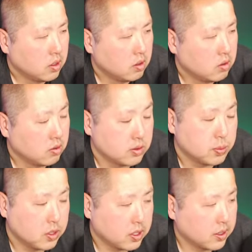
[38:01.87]
Was
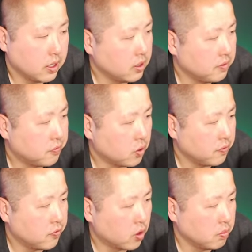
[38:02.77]
pretty good.
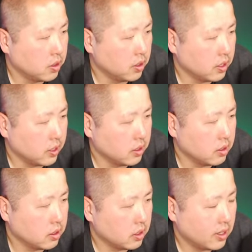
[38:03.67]
44
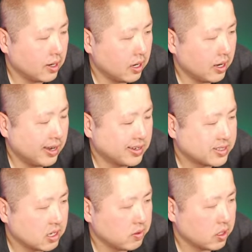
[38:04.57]
million.
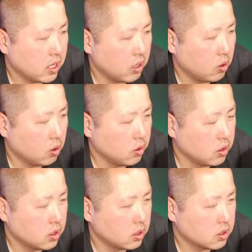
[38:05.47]
7K
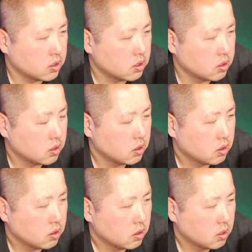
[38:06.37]
holders.
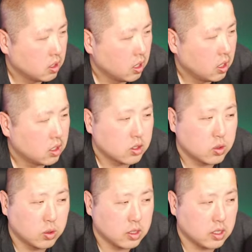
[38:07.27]

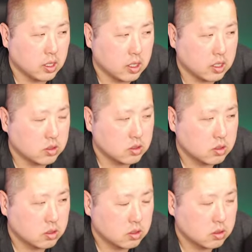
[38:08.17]
Liquidity is.
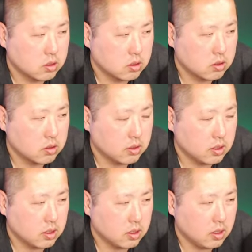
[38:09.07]

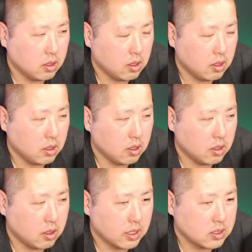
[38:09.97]

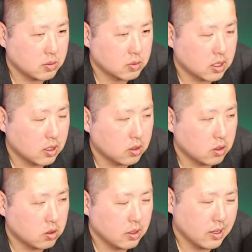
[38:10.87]
That seems kind of
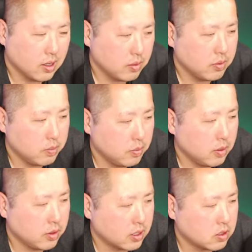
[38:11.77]
low. I mean,
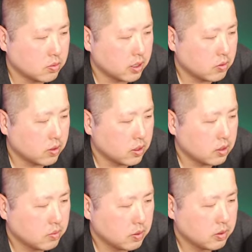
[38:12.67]
maybe that's about right.
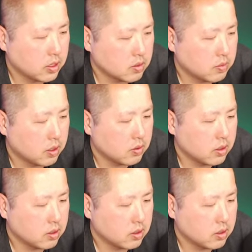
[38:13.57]
Maybe that's about right.